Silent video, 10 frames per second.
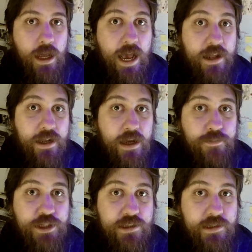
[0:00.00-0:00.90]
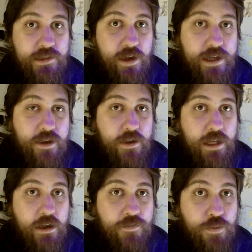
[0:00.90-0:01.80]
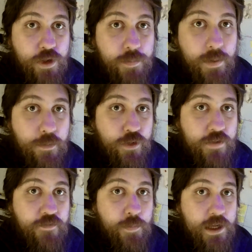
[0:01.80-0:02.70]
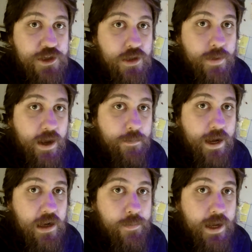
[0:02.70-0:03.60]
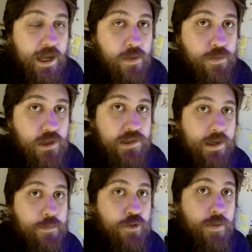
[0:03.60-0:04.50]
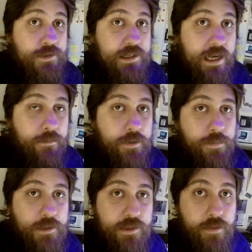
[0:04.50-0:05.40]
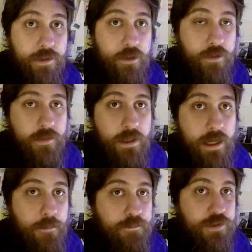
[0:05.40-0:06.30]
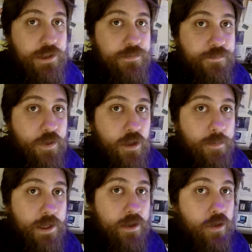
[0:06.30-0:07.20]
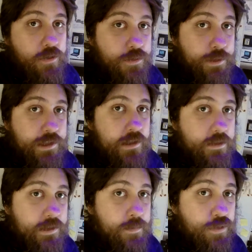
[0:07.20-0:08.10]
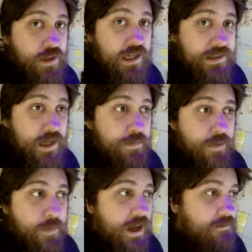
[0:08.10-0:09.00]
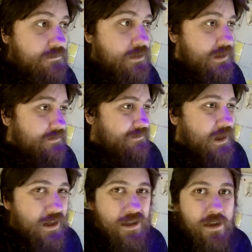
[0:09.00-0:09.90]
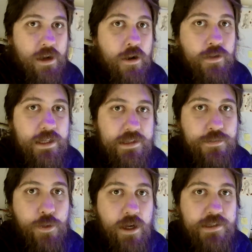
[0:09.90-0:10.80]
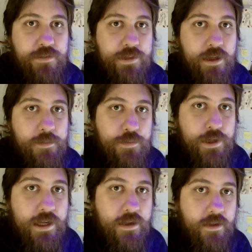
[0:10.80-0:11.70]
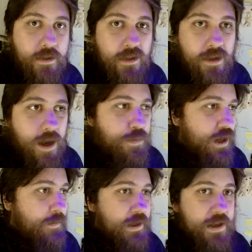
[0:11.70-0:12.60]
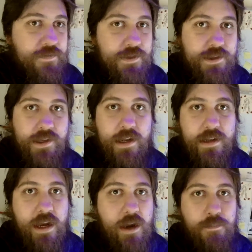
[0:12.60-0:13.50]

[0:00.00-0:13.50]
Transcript: And just a side note here, if you want a bit more information about Bannerman, you want to stay more up to date with what's going on, just follow me on Twitter, because I put things up about, I don't know, at least twice, 3 times a week. I put up GIFs and